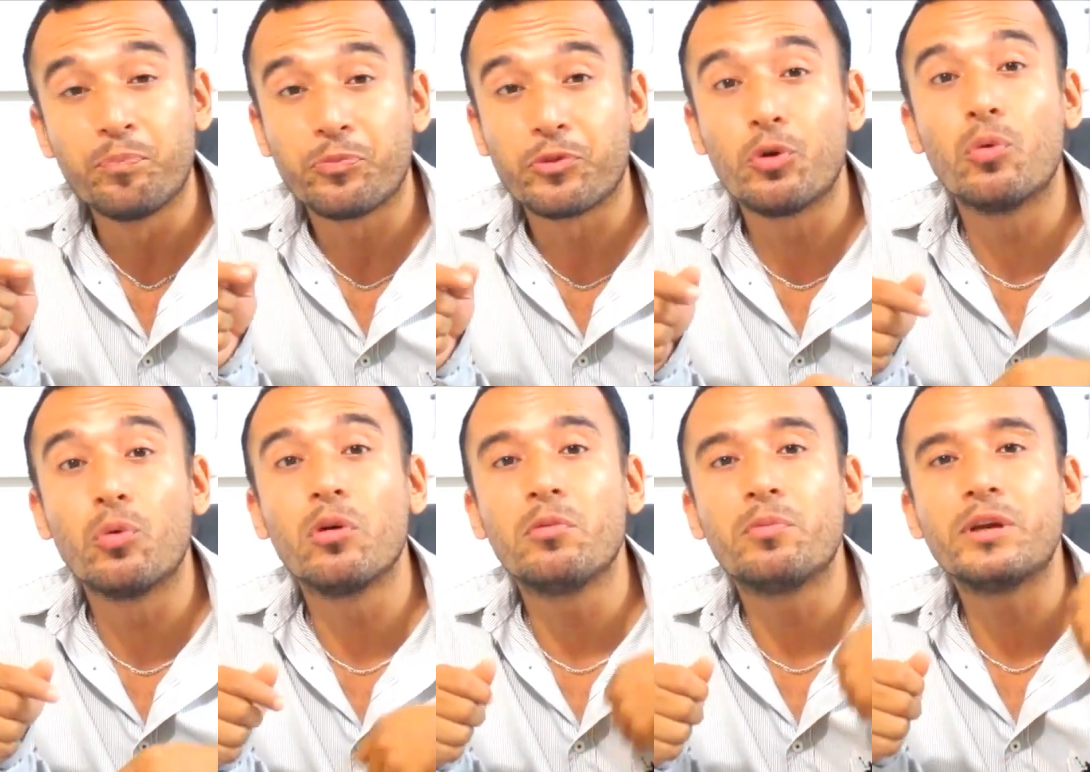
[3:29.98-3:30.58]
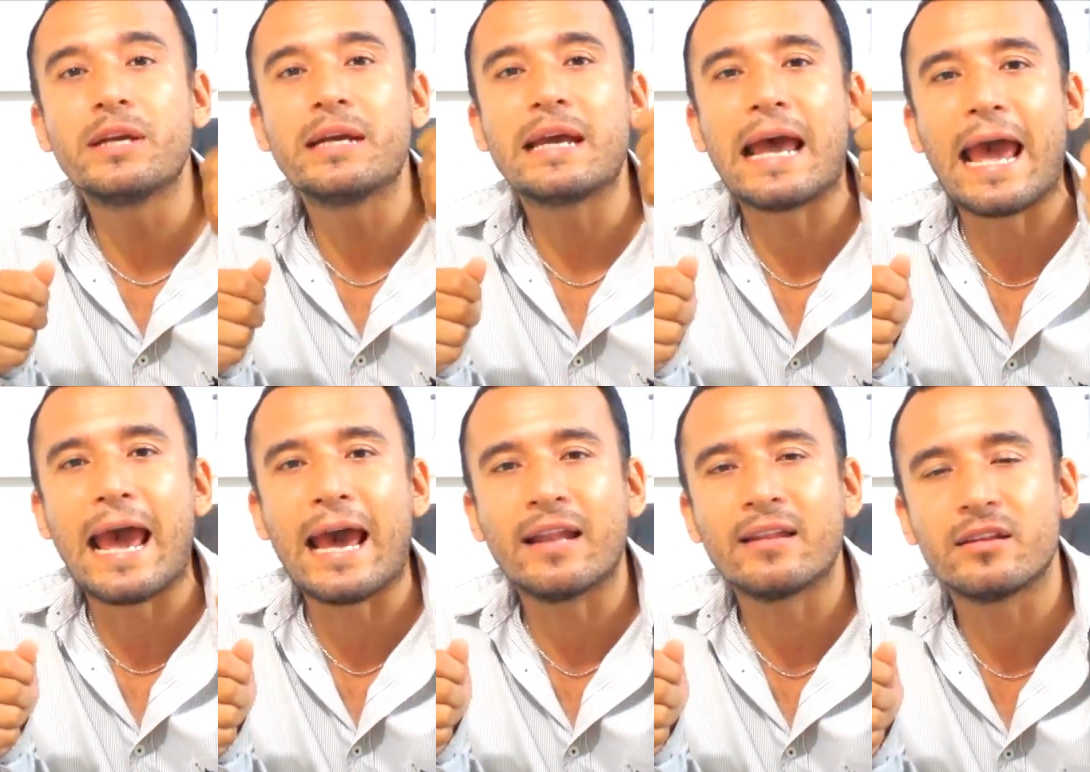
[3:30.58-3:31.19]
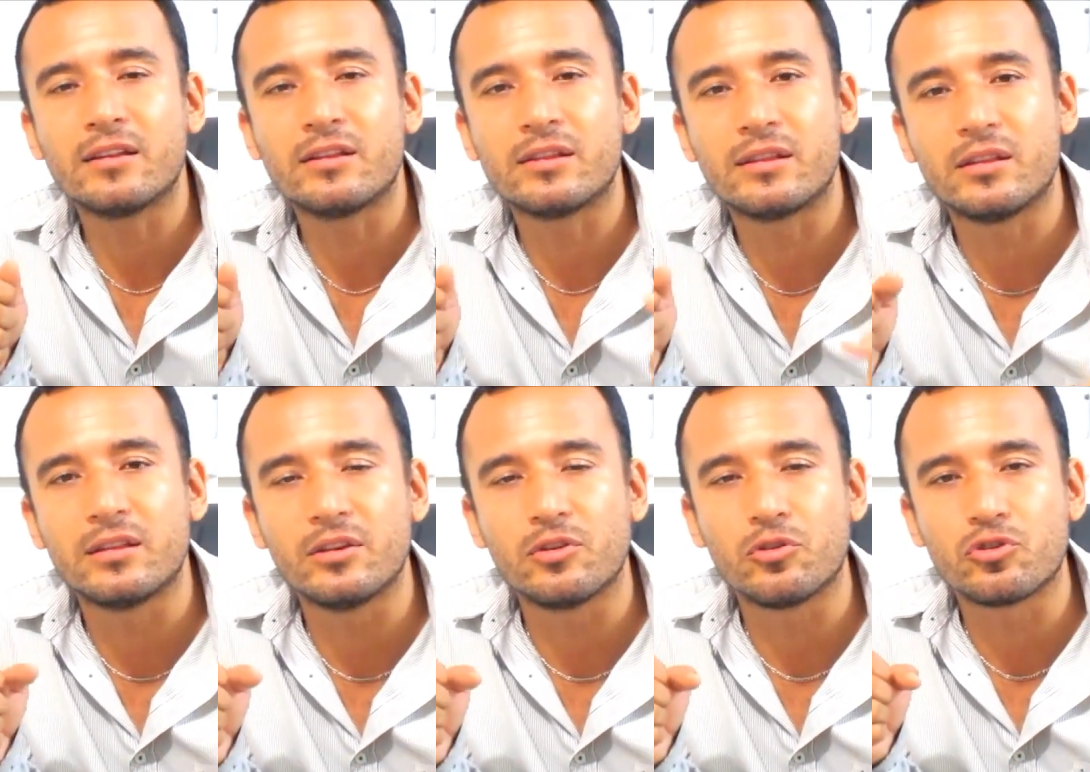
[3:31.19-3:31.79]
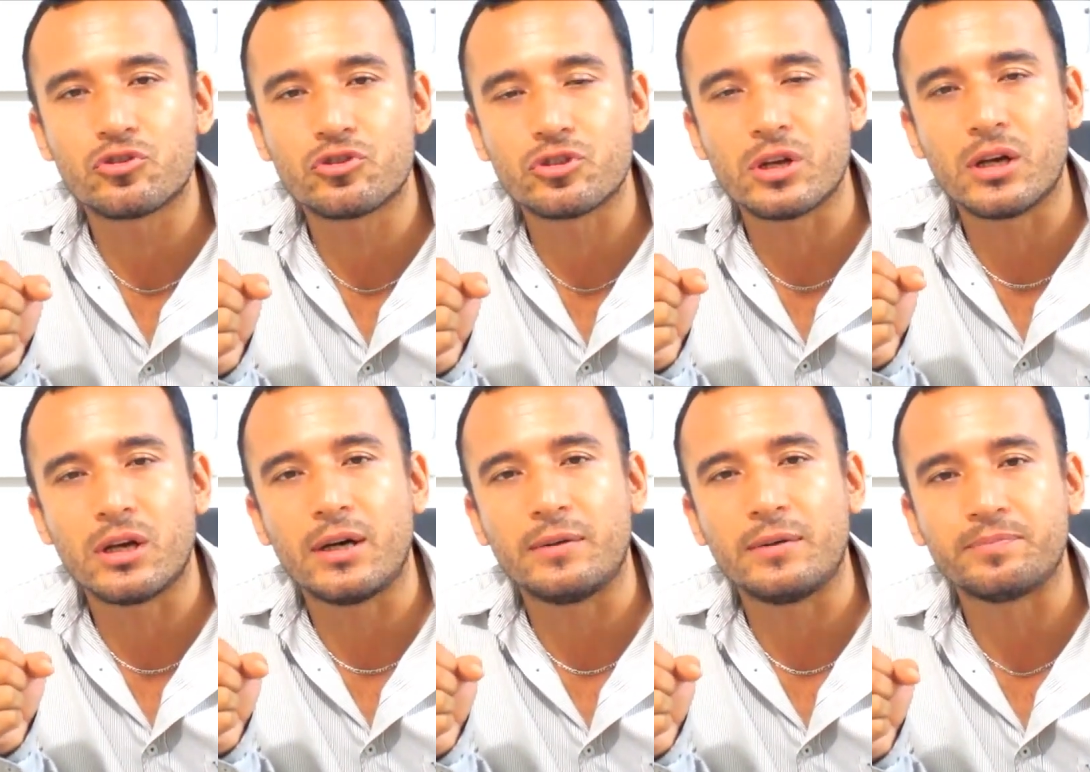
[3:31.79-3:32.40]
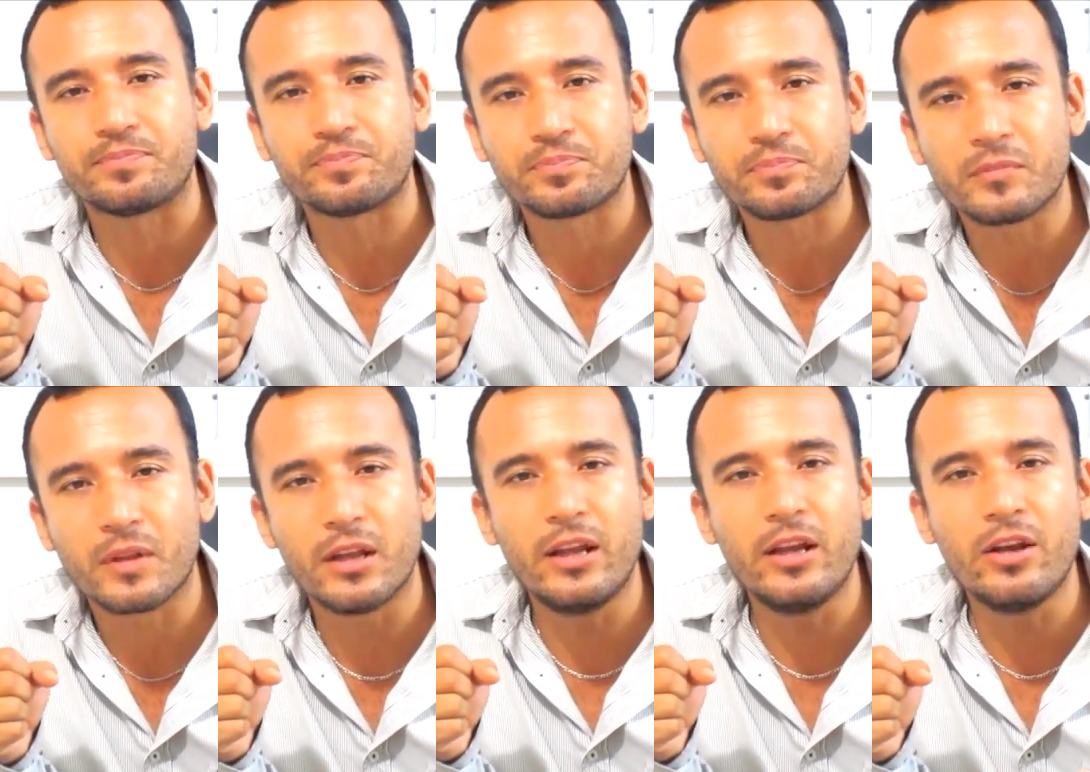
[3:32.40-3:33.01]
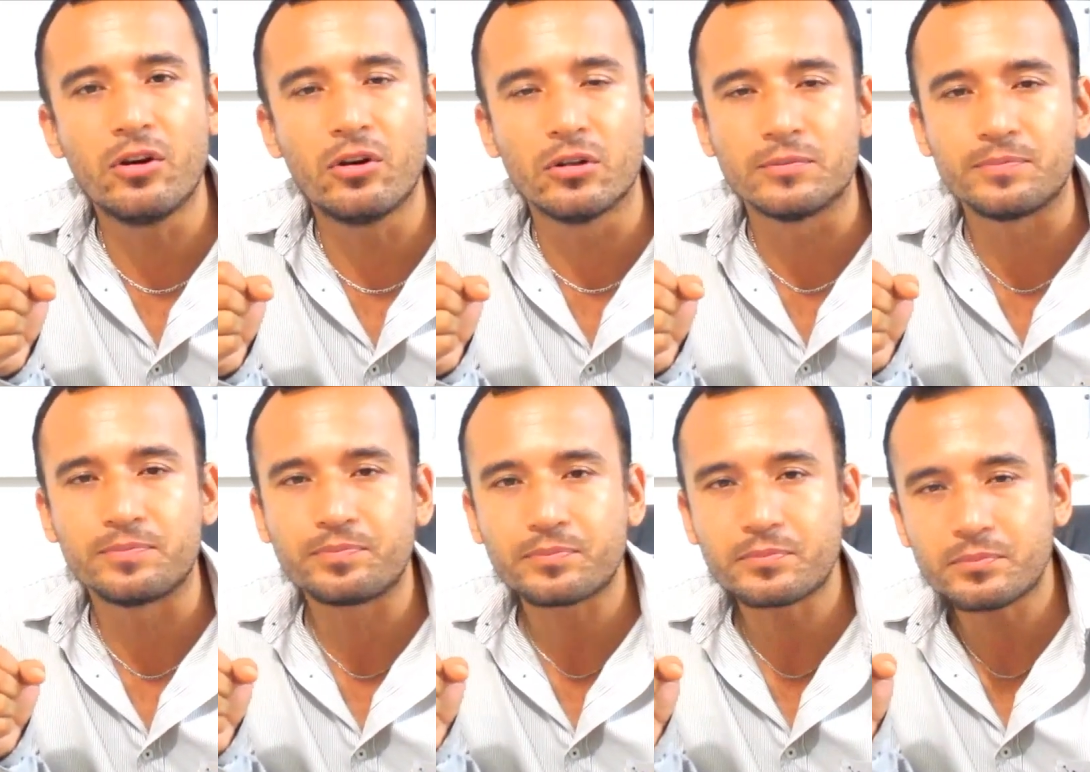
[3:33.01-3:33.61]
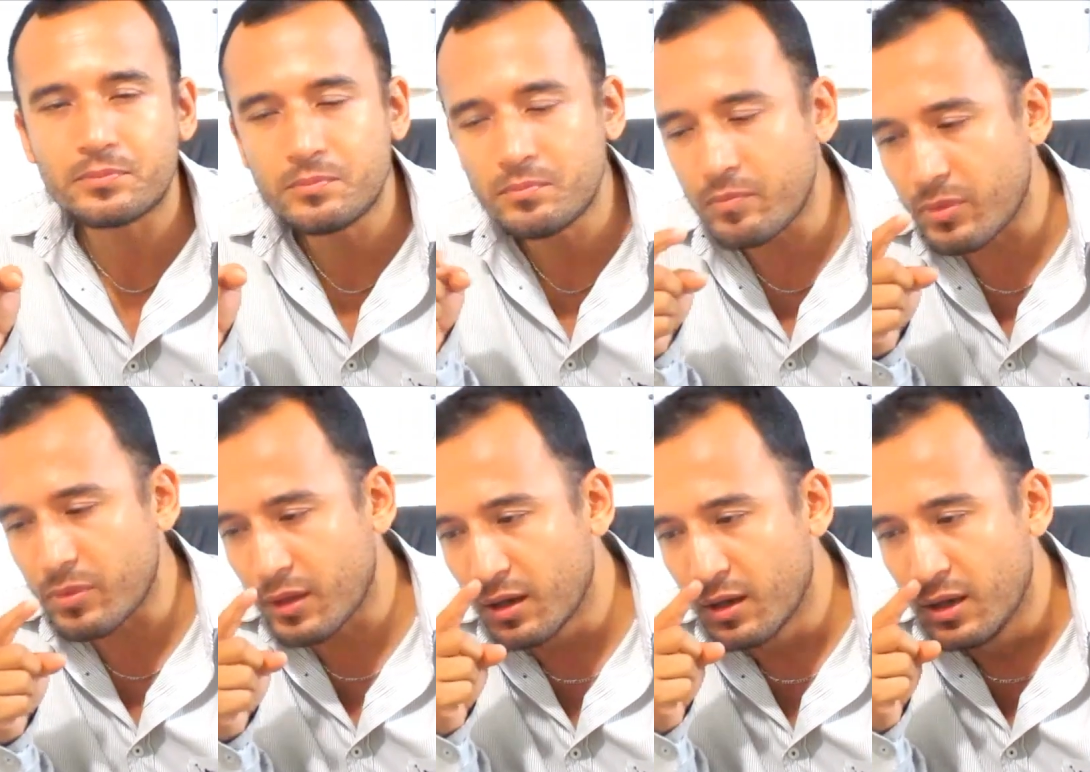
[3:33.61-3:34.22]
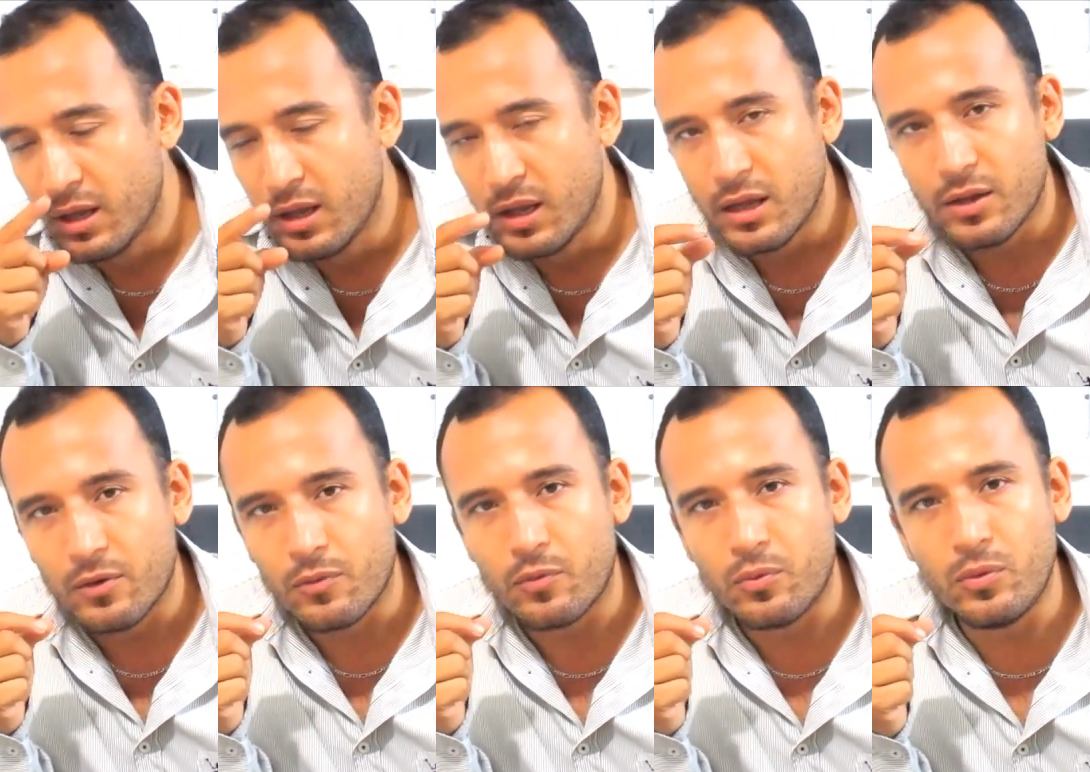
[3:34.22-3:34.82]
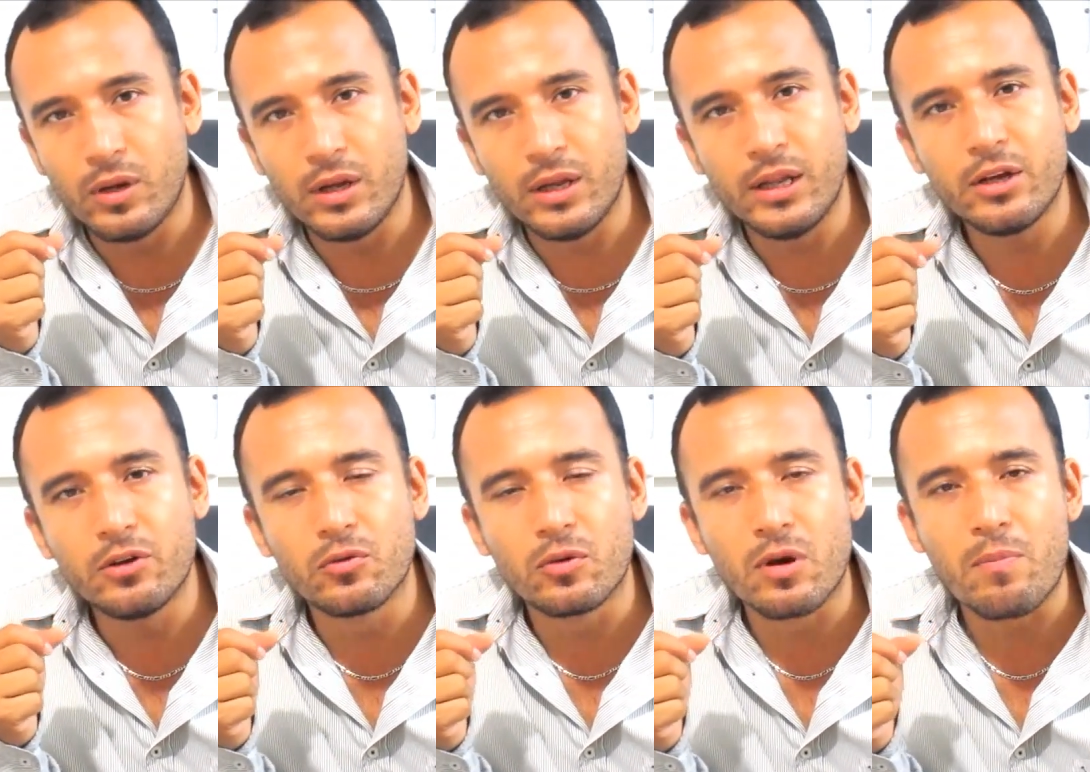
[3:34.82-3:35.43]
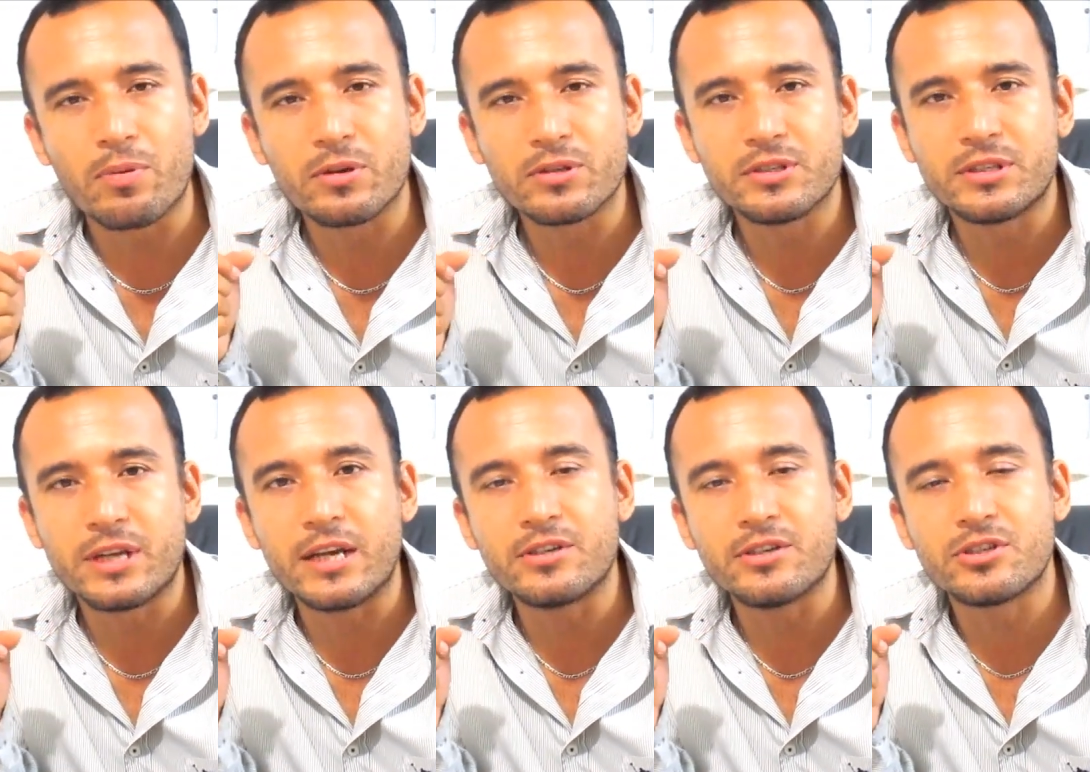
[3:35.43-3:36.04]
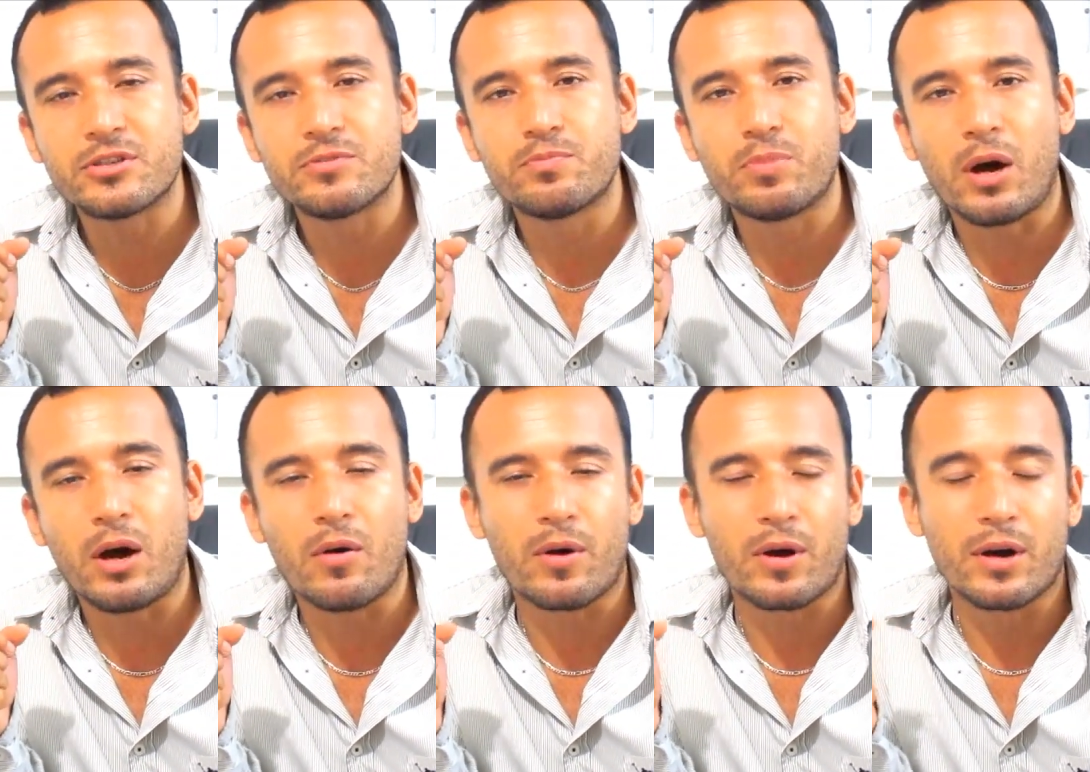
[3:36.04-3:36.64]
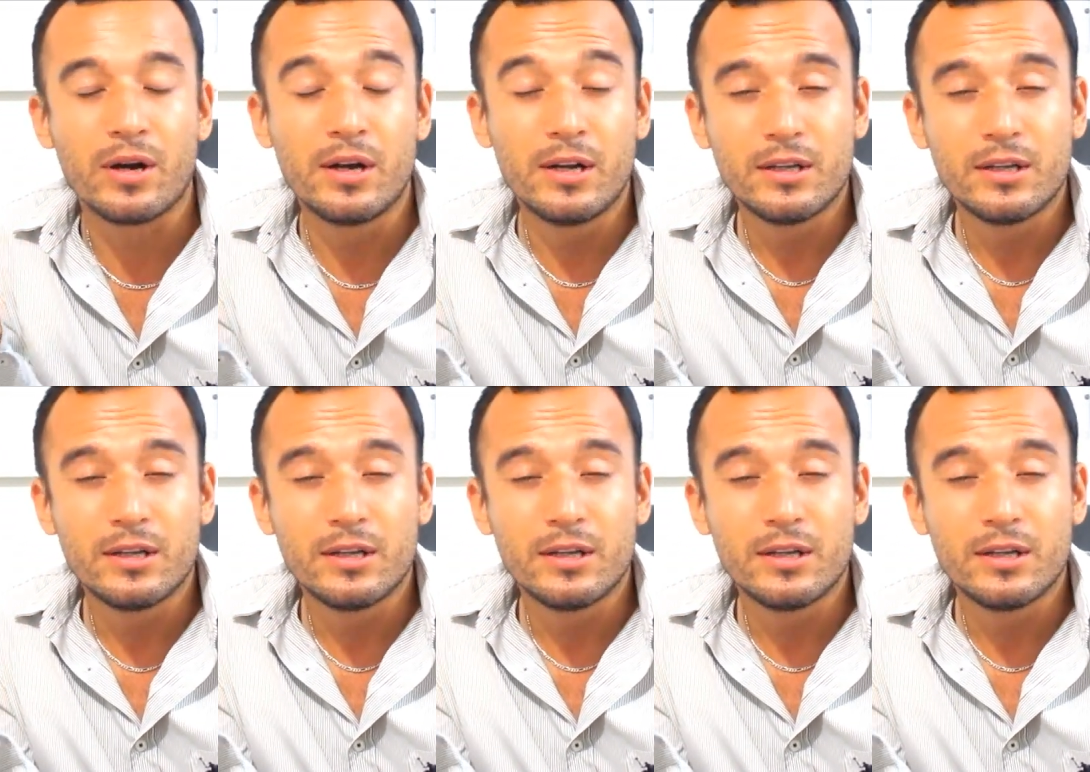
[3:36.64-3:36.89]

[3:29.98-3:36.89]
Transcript: Who will be handed those legal representation power?